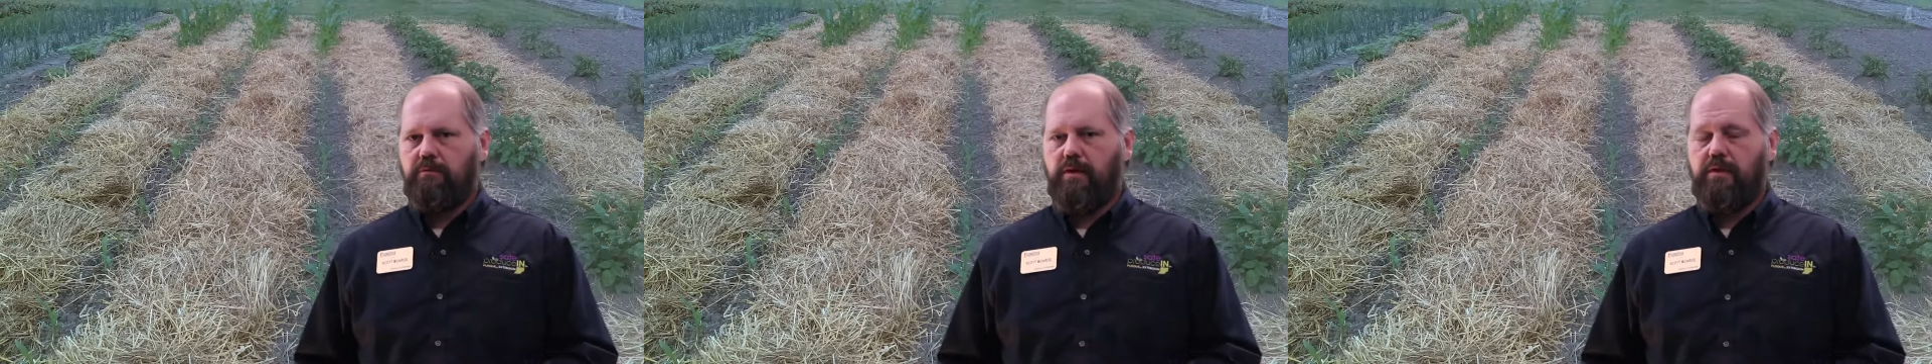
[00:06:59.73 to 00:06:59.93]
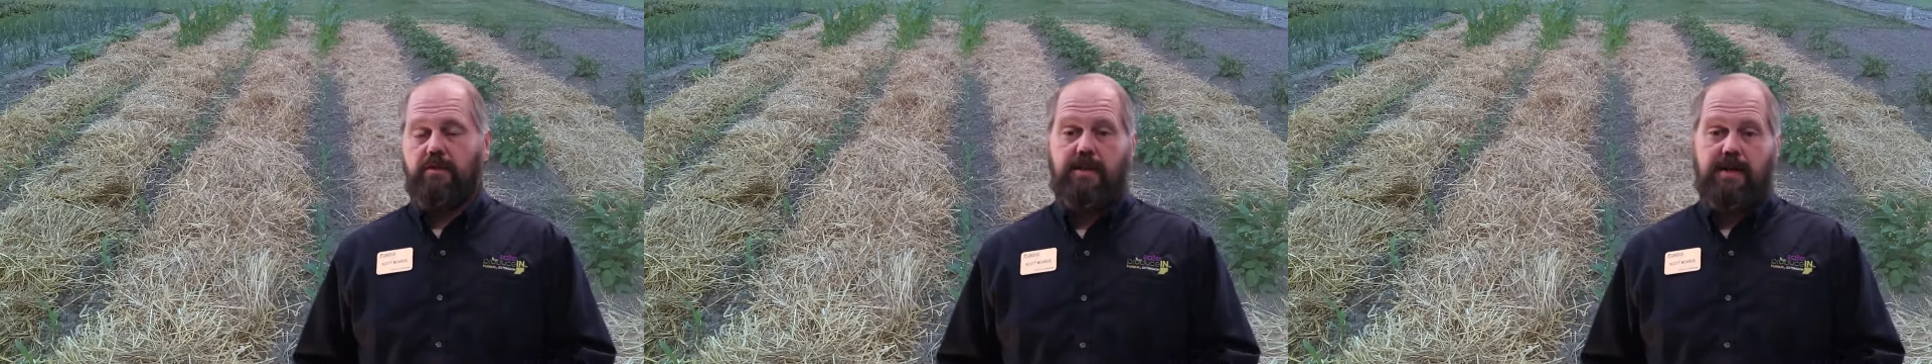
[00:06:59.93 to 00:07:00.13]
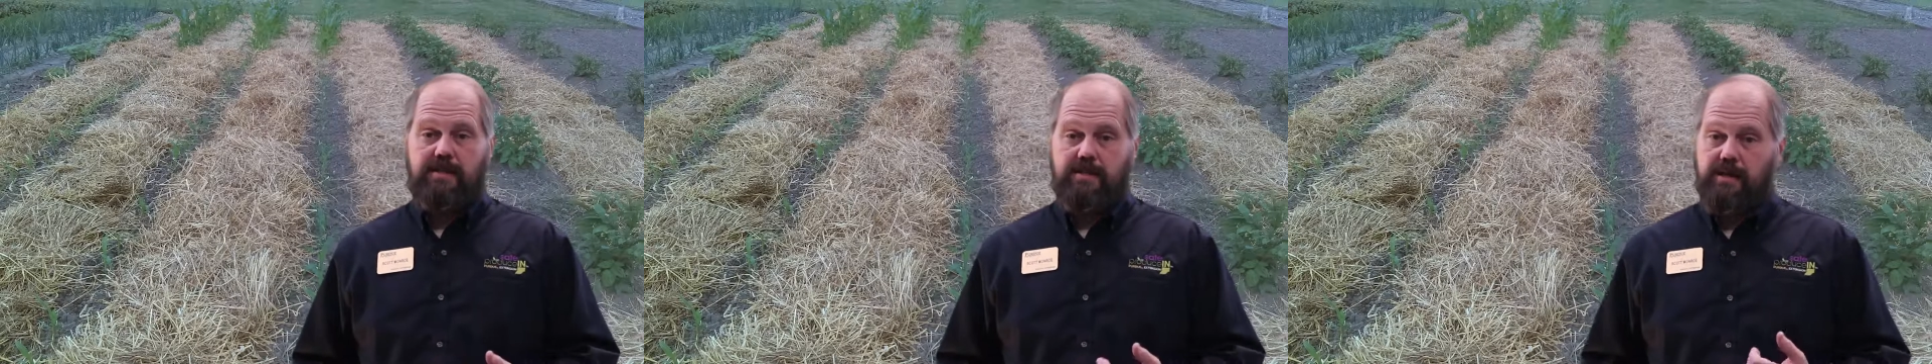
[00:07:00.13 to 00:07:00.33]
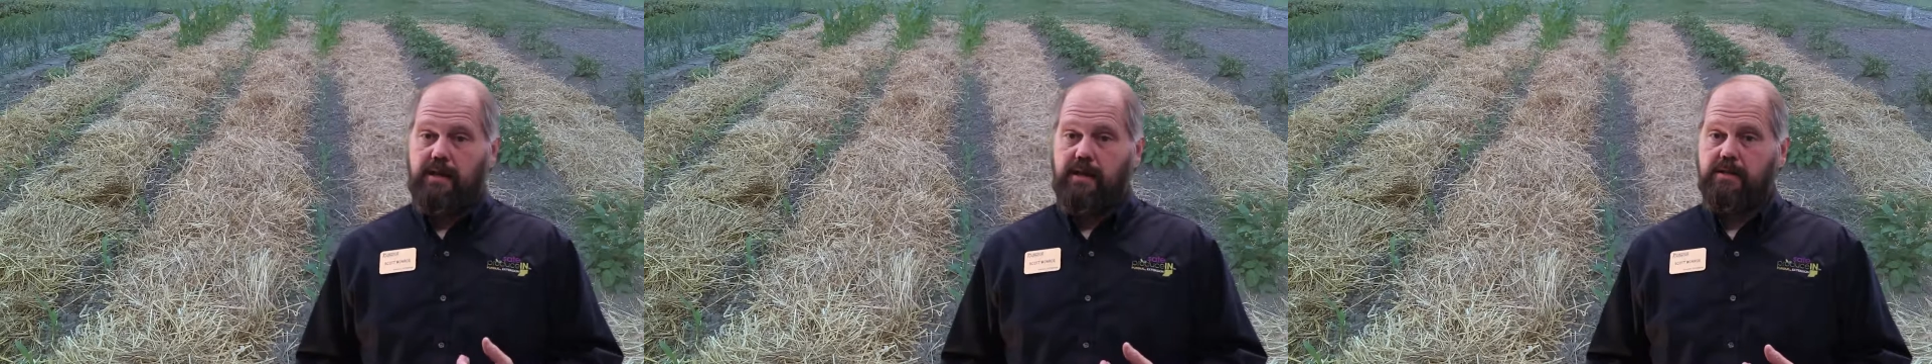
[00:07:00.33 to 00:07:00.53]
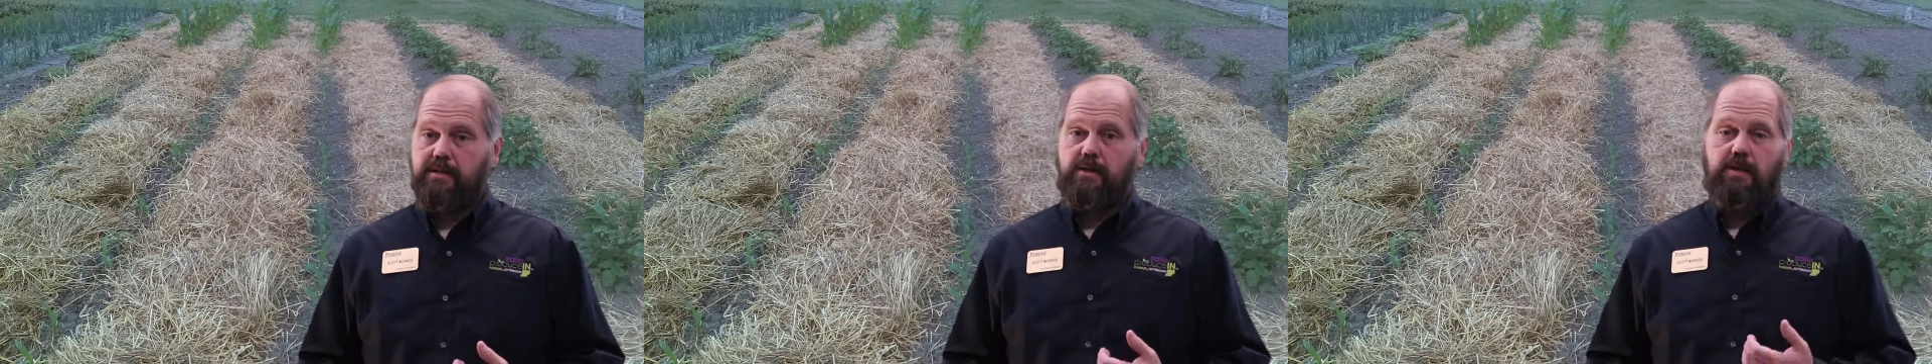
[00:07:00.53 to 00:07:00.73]
whether that's
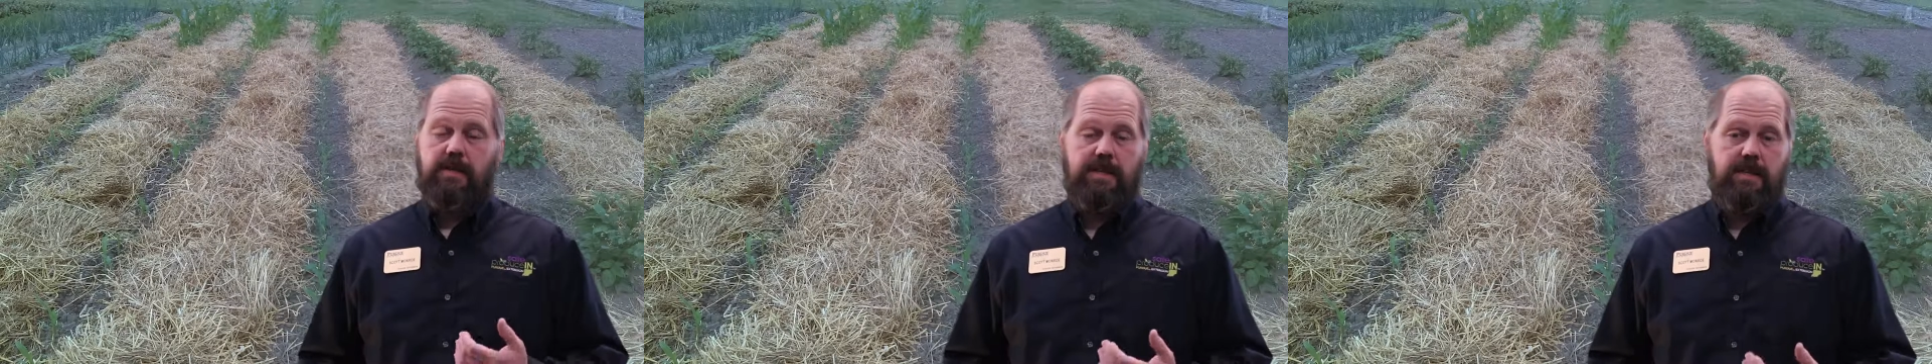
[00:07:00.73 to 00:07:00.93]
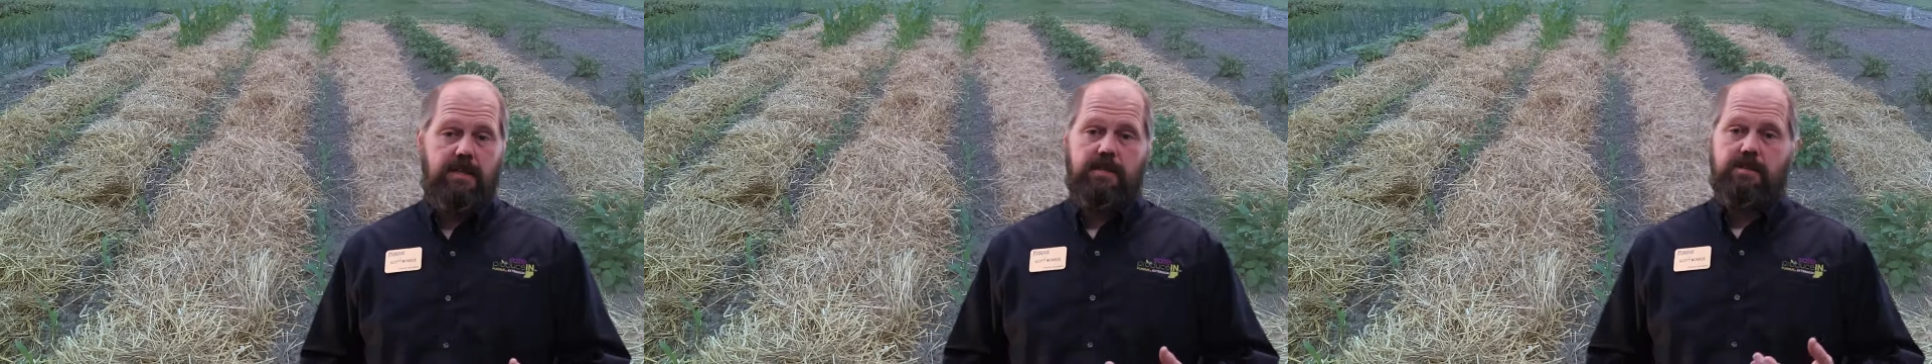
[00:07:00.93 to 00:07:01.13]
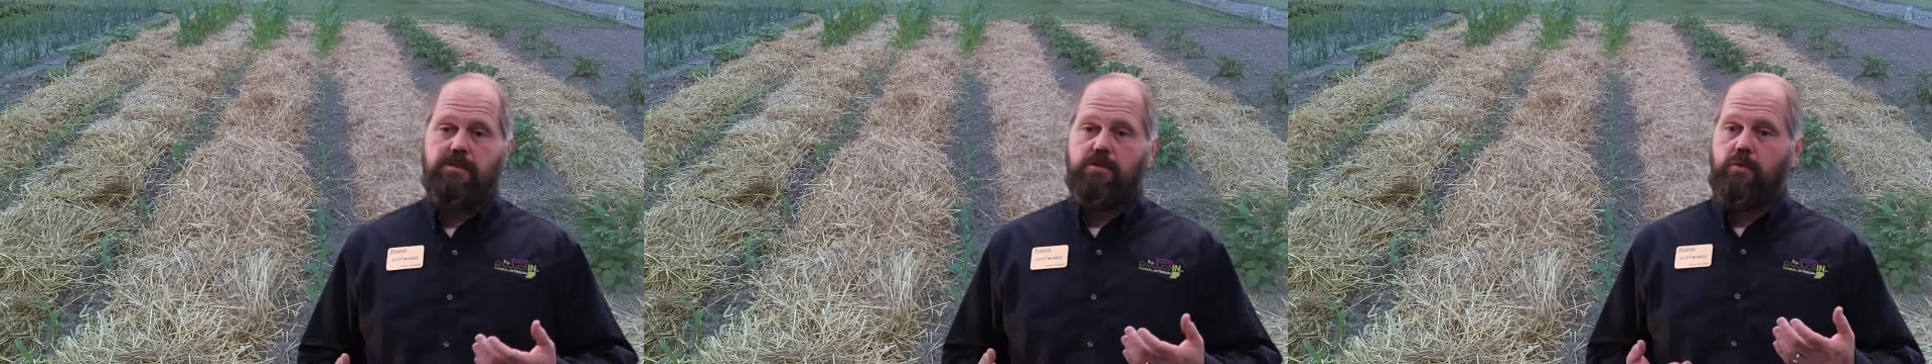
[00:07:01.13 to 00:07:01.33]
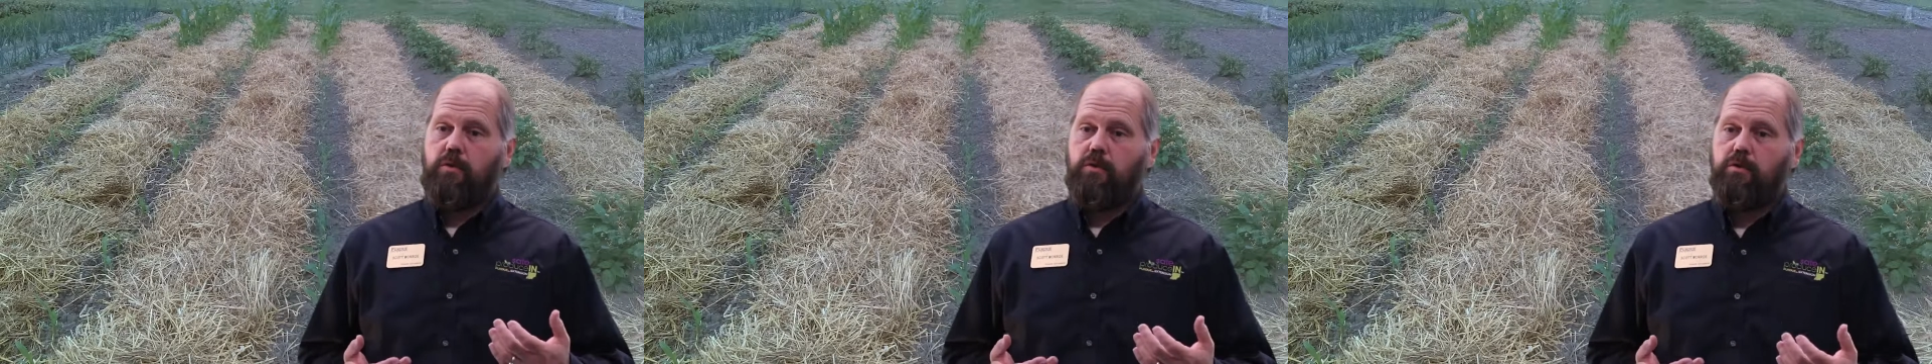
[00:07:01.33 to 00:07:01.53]
us, our kids, or